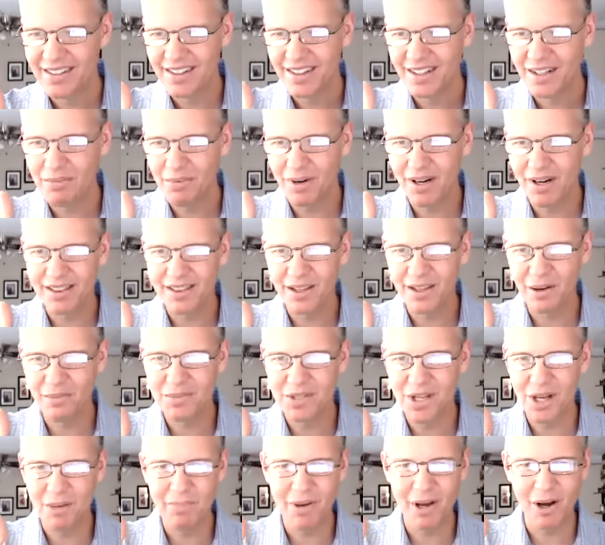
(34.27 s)
Anybody thumbs
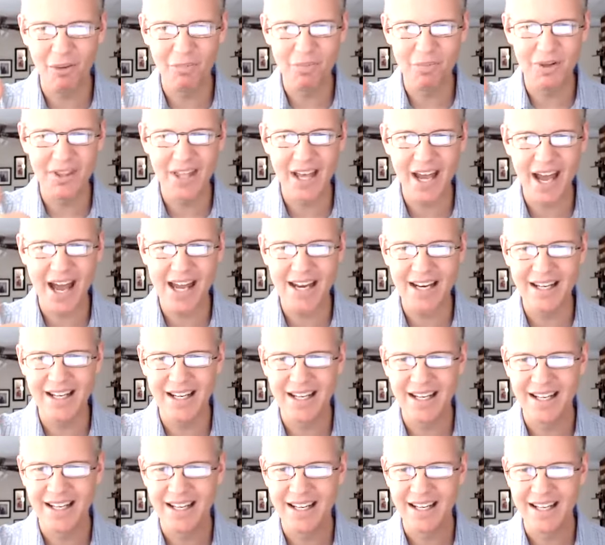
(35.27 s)
up help with that?
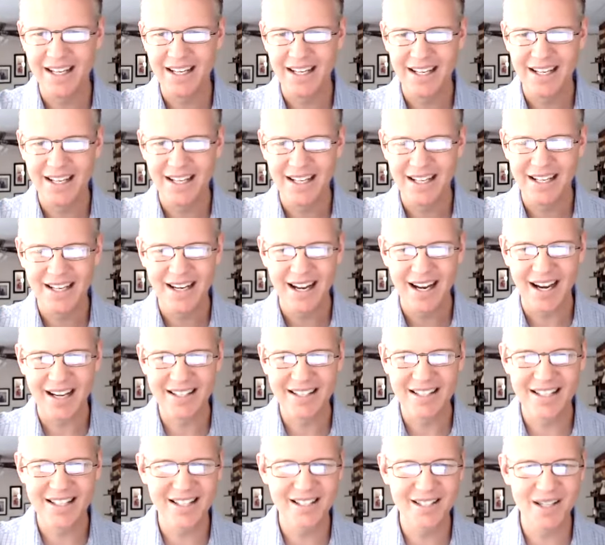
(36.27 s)
I
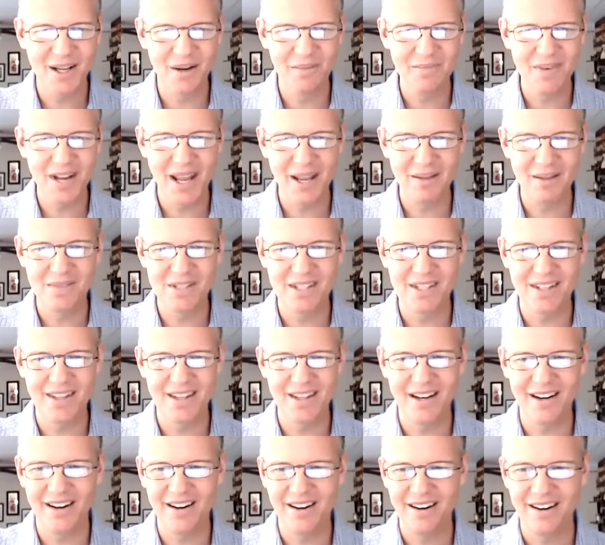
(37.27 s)
see some names in
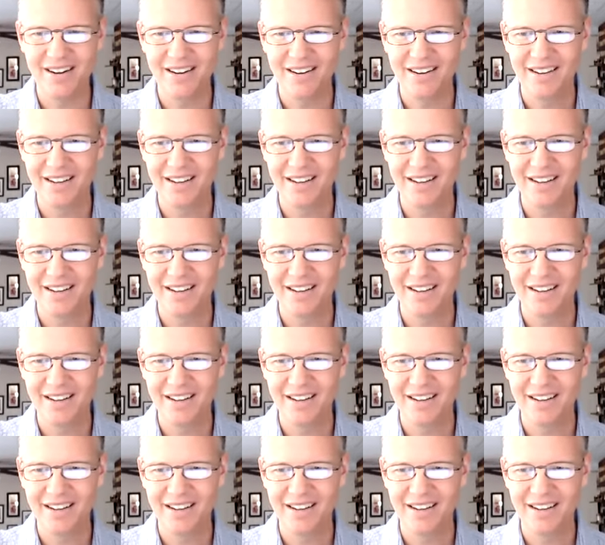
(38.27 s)
there.